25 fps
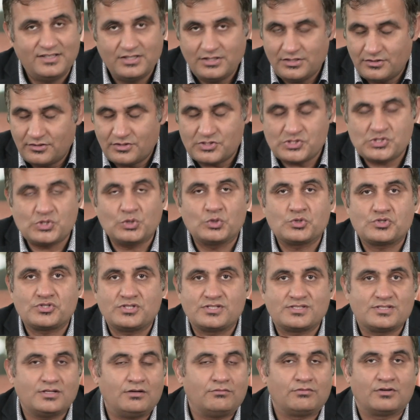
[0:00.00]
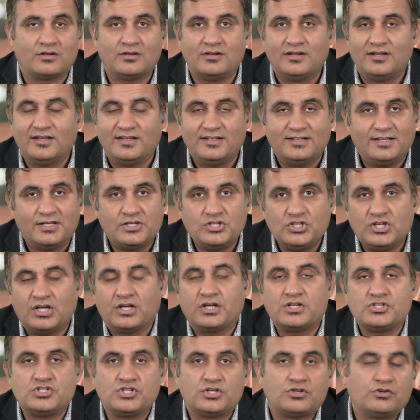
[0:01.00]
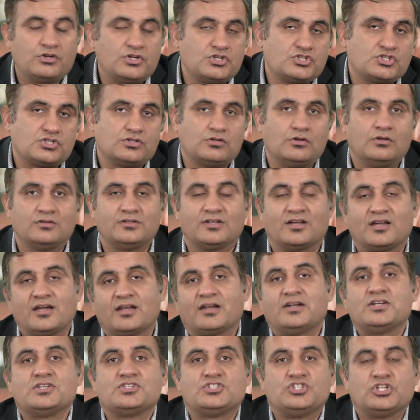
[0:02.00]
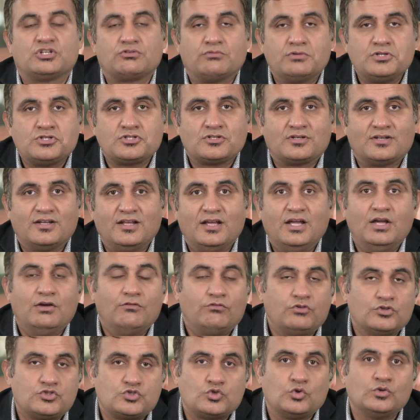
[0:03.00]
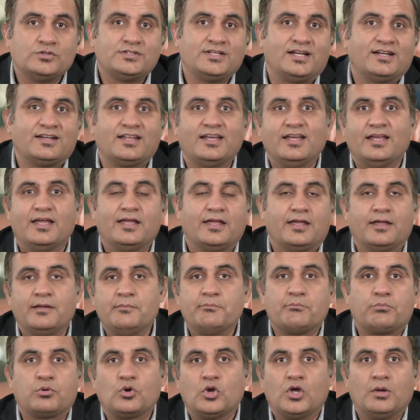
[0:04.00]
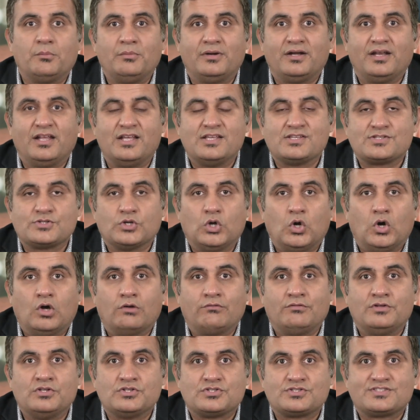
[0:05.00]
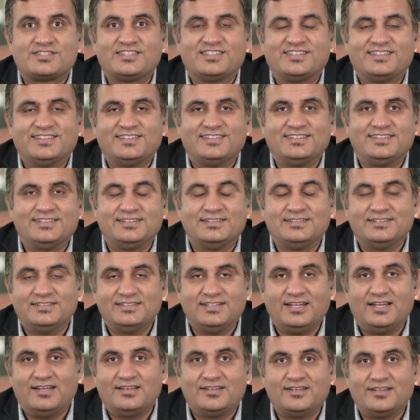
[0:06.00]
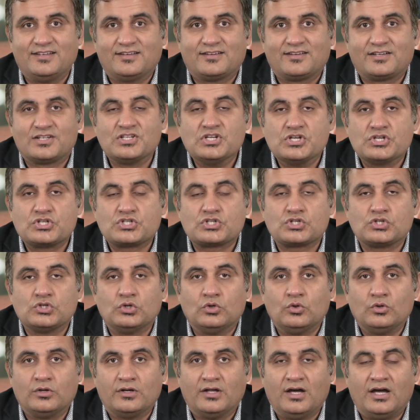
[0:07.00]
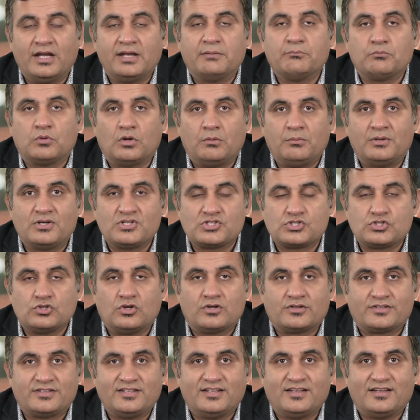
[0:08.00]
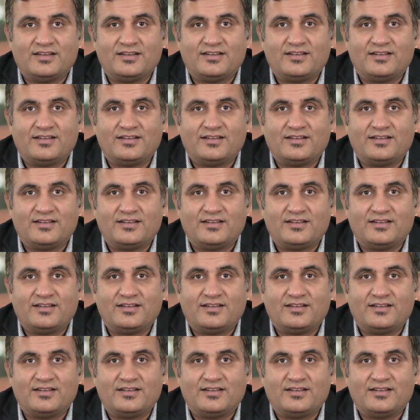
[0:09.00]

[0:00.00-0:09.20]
resources, our younger generation or the current generation, so that employment is always controlled, unemployment is not there.